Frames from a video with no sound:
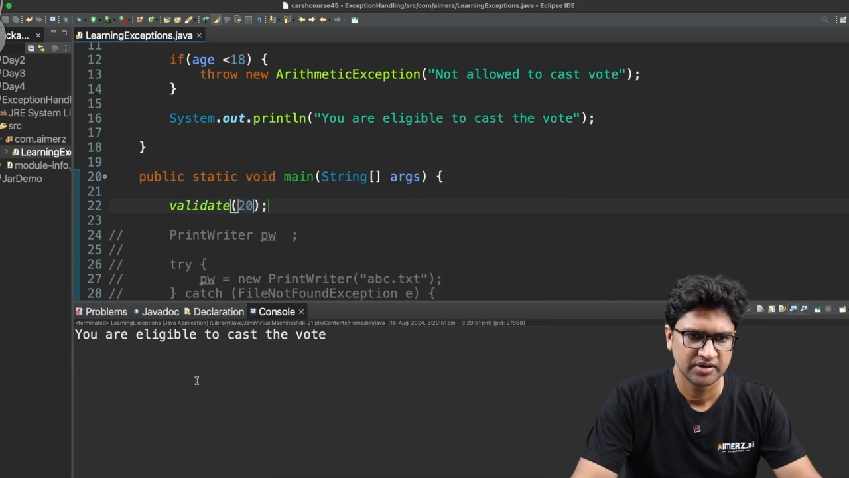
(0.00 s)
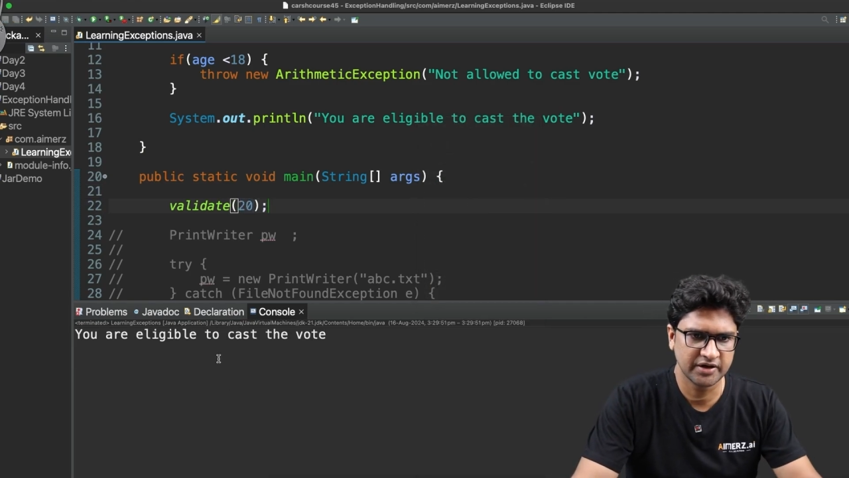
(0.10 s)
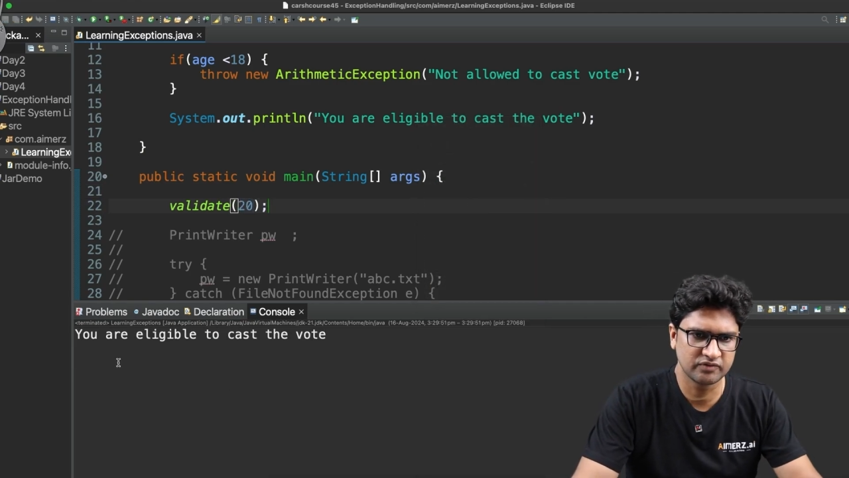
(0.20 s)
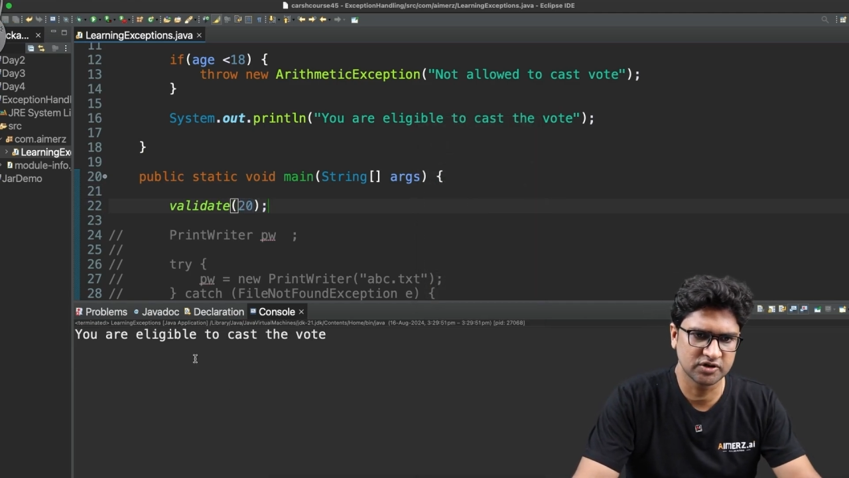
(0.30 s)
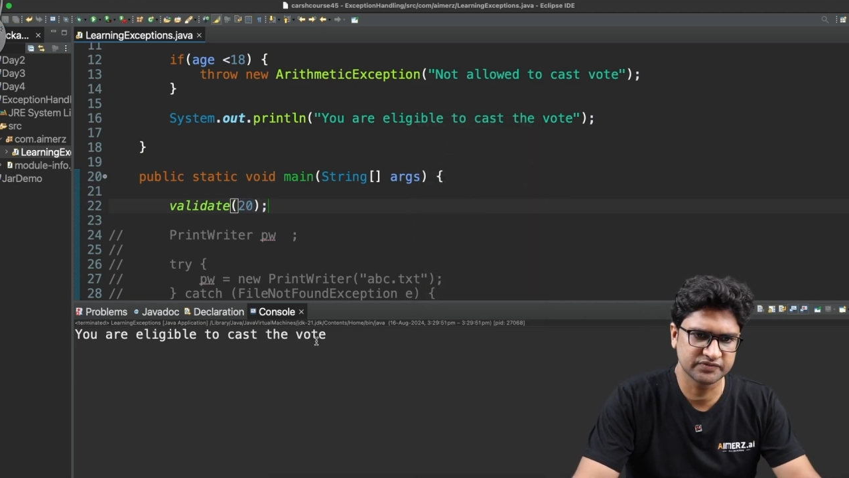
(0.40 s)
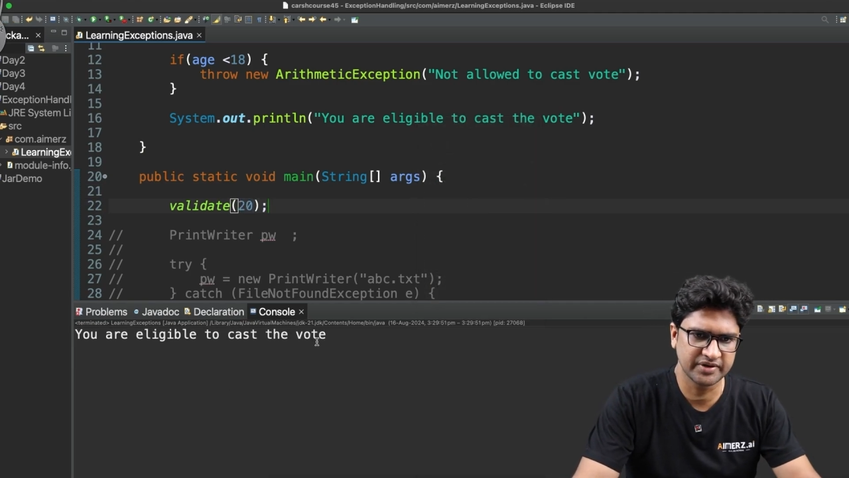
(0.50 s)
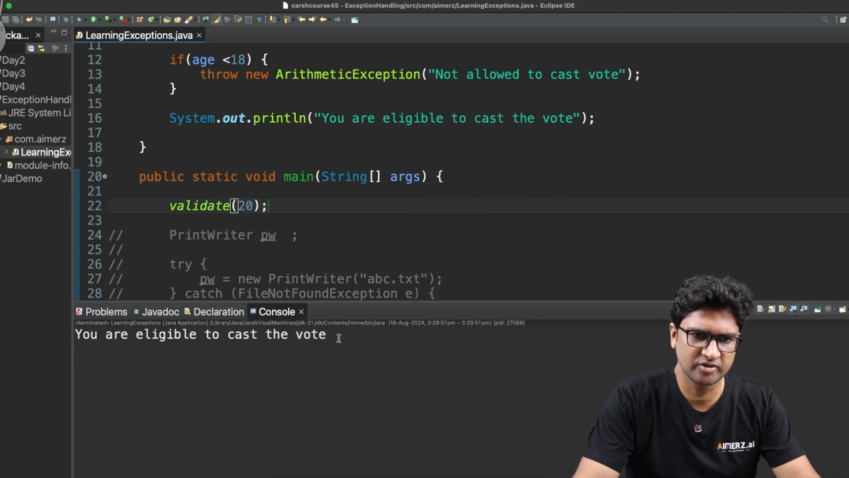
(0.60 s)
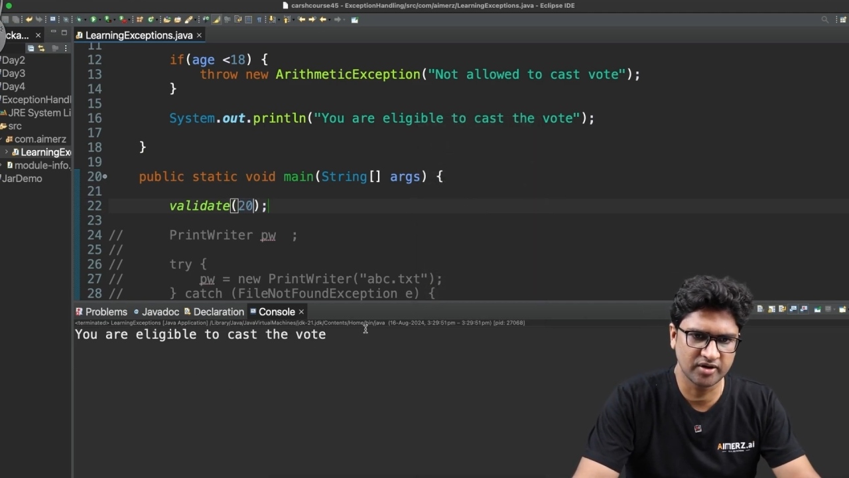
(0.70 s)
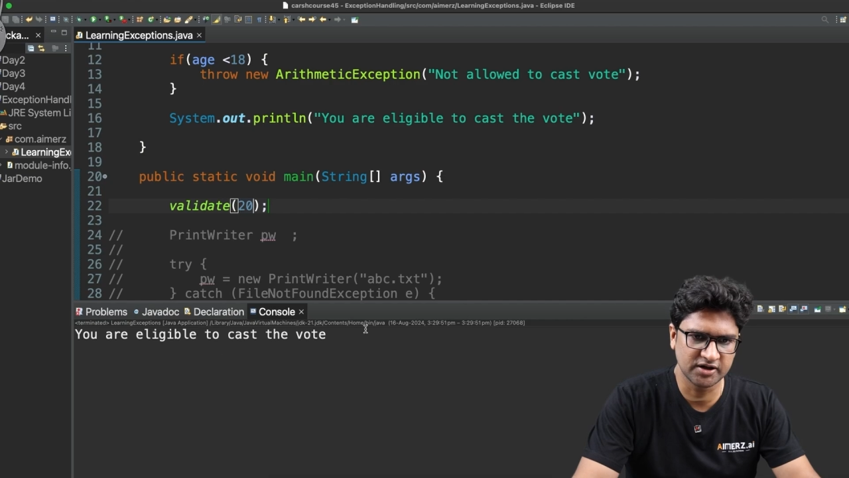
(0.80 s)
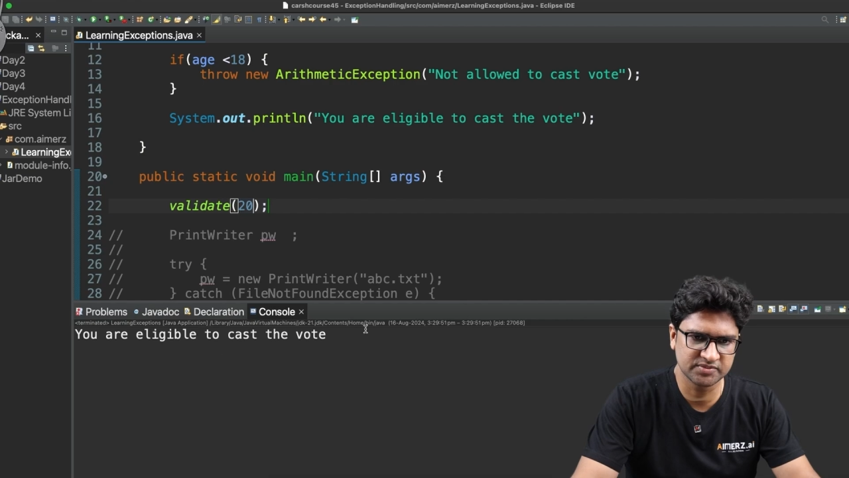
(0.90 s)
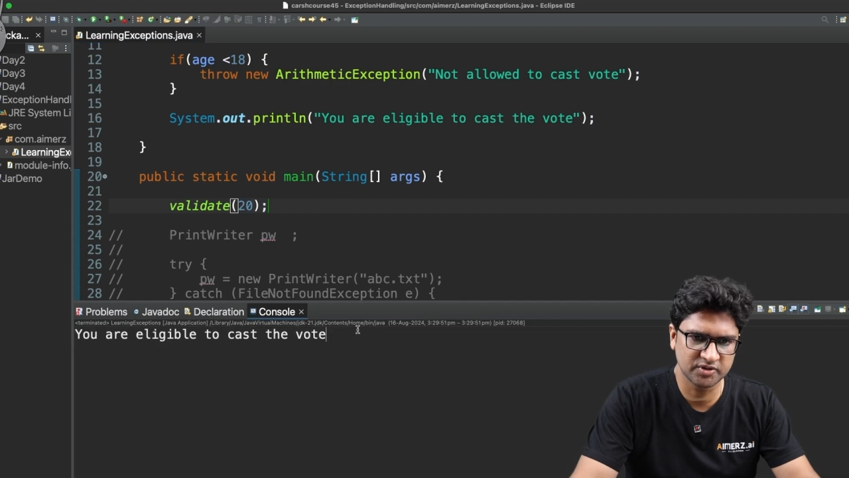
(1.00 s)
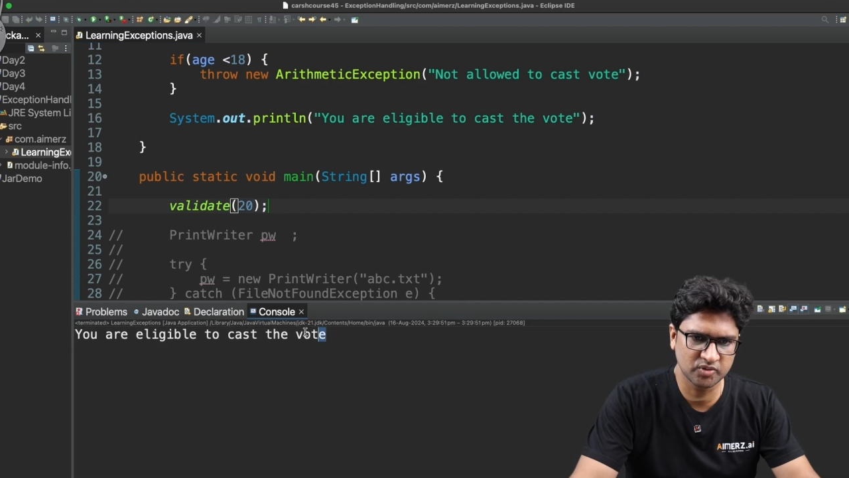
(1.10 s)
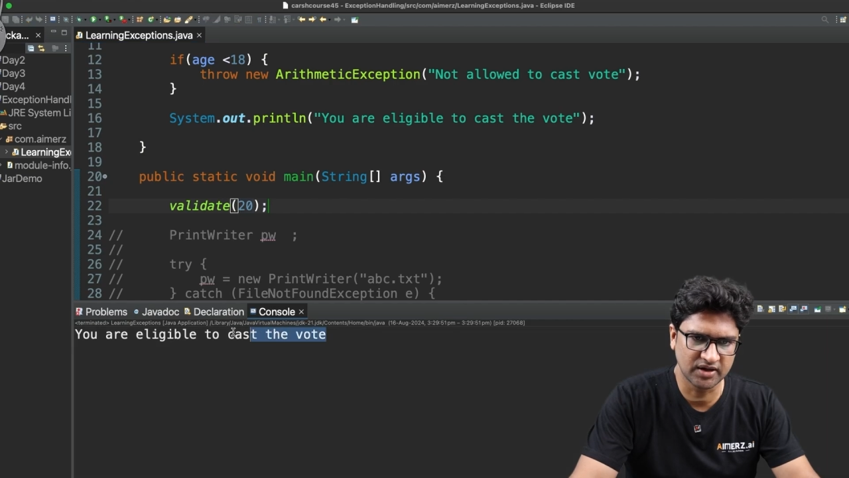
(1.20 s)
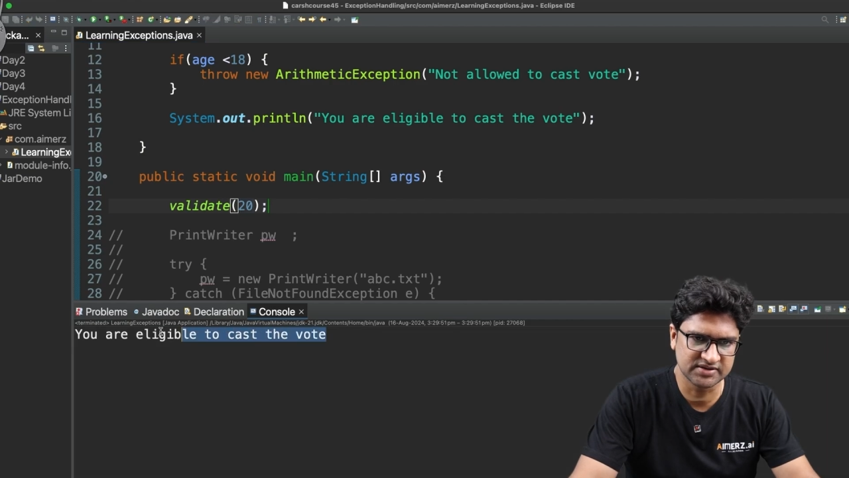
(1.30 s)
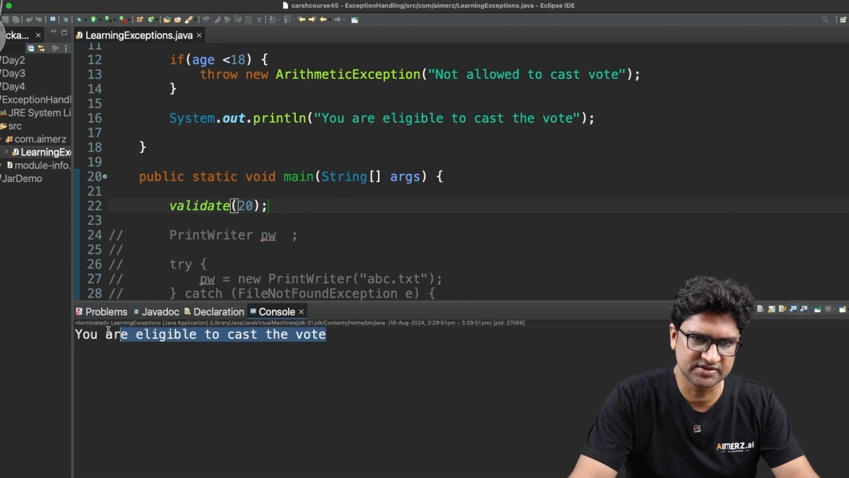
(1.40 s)
it works fine. You are eligible to
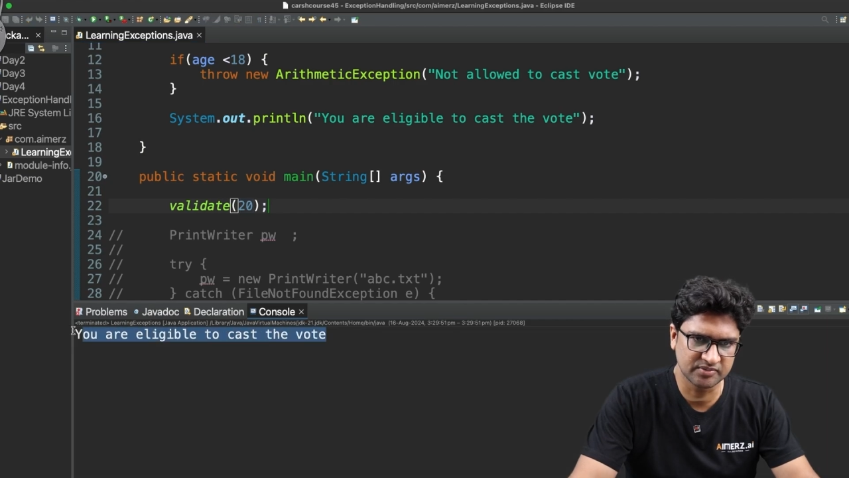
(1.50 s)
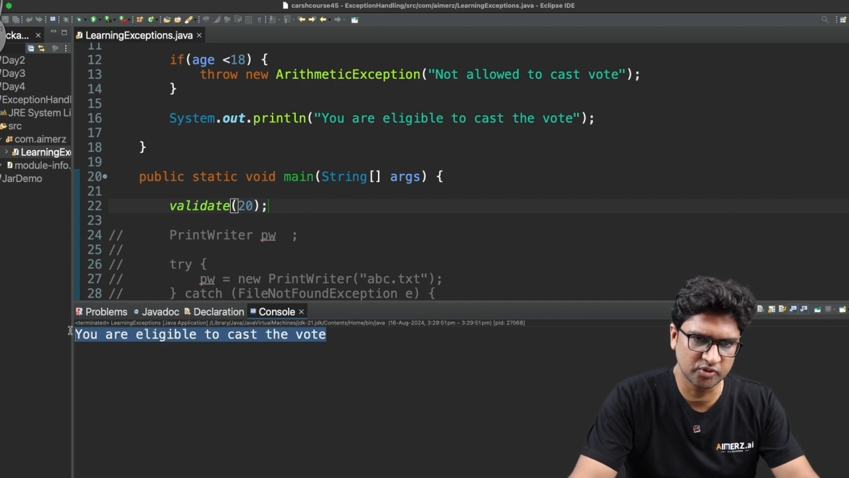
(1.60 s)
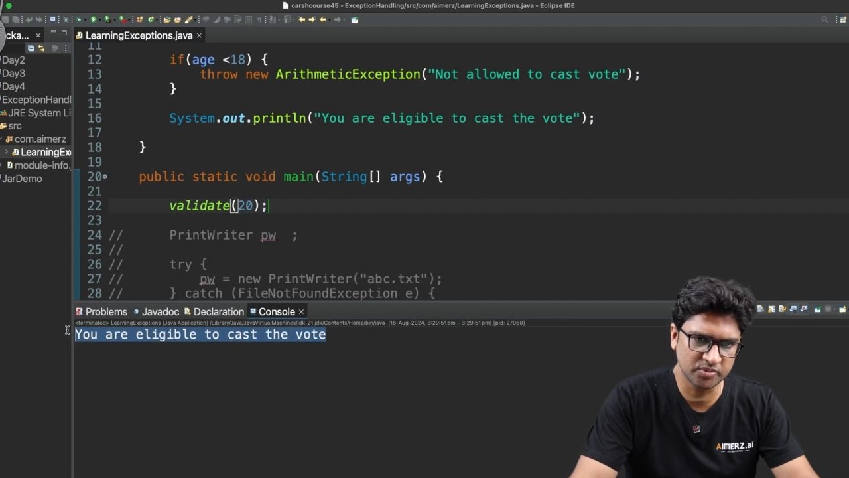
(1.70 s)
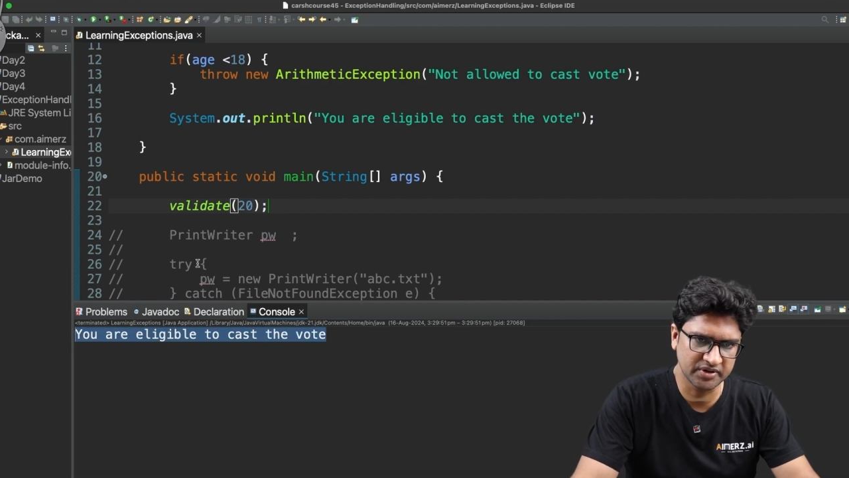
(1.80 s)
cast the vote,